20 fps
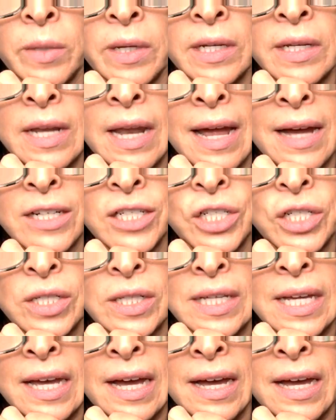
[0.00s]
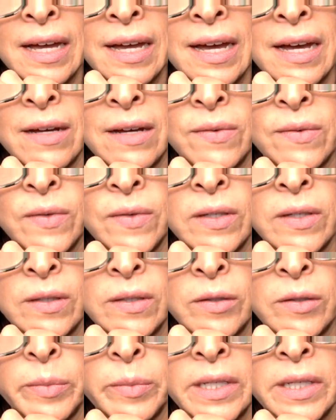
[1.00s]
And actually, I have a
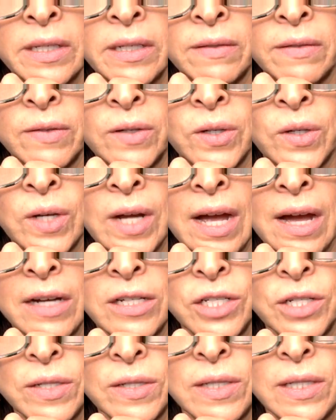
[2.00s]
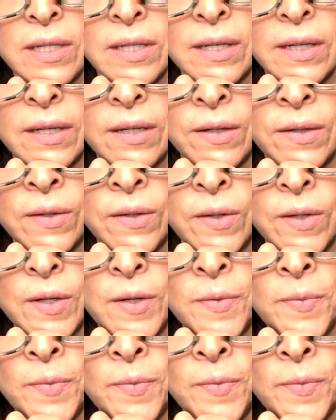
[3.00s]
little bit of her ashes in here